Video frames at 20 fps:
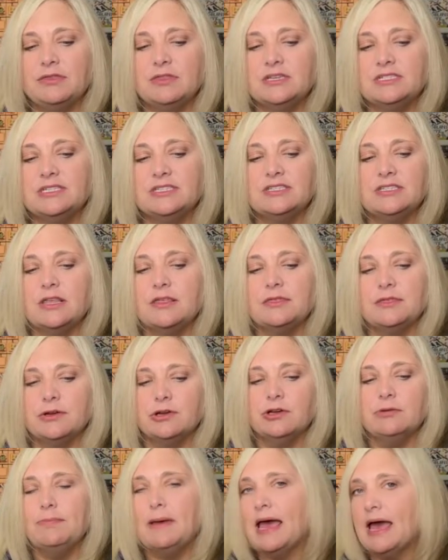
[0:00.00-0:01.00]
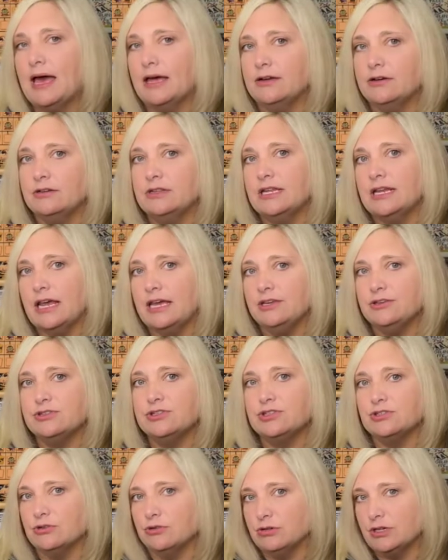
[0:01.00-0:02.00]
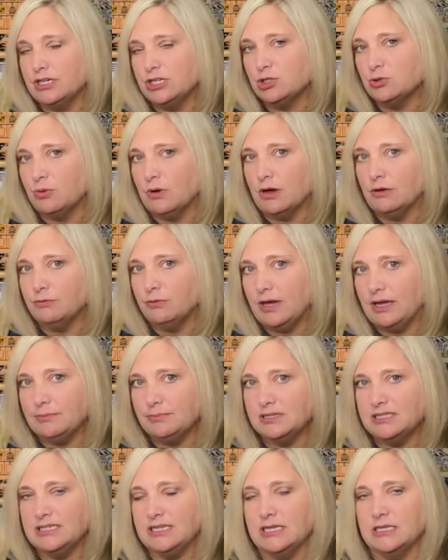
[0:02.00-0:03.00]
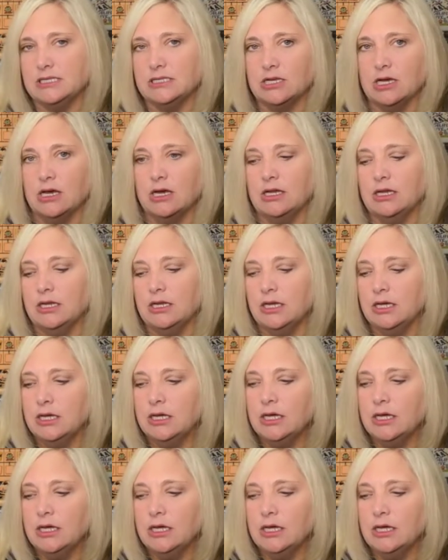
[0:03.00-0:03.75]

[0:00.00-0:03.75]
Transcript: this is the third pattern that I use Sulky 12 weight petites on.